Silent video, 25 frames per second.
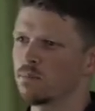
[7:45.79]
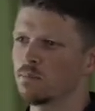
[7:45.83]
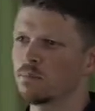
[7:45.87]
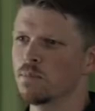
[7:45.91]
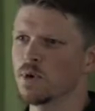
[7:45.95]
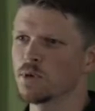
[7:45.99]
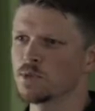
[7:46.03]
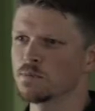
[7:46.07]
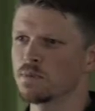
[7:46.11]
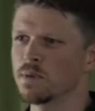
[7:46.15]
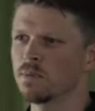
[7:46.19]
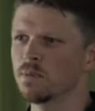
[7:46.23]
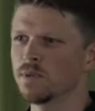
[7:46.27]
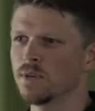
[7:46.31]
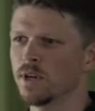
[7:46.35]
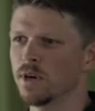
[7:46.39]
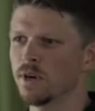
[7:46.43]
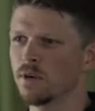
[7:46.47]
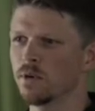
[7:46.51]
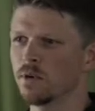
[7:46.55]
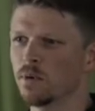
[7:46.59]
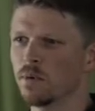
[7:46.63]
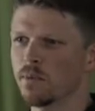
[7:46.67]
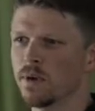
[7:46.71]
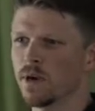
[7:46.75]
most people
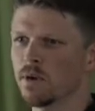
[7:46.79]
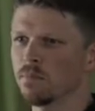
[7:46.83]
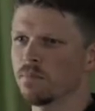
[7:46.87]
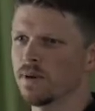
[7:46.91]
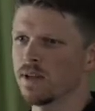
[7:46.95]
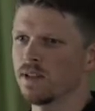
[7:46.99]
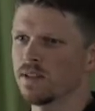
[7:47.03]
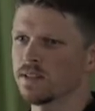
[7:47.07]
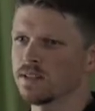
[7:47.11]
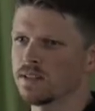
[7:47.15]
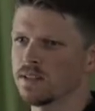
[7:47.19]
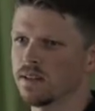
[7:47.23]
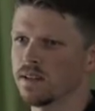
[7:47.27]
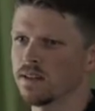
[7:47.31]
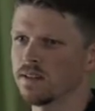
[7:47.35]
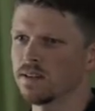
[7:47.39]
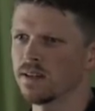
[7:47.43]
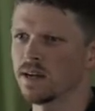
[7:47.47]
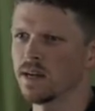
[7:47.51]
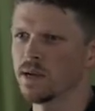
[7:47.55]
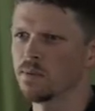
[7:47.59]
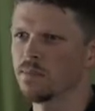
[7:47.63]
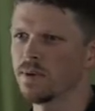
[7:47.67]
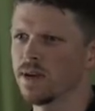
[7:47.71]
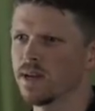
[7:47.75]
know about Peloton,
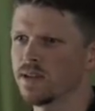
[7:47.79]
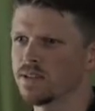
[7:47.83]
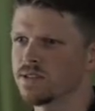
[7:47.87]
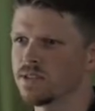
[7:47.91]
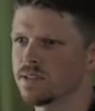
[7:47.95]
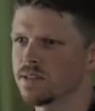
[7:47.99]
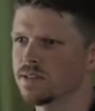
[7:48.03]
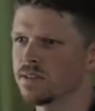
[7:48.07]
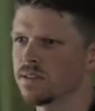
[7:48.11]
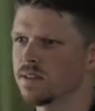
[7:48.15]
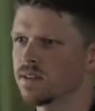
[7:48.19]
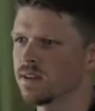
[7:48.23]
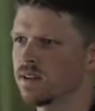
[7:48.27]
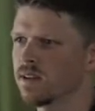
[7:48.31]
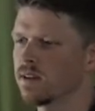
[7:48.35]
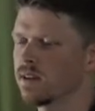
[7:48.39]
I imagine.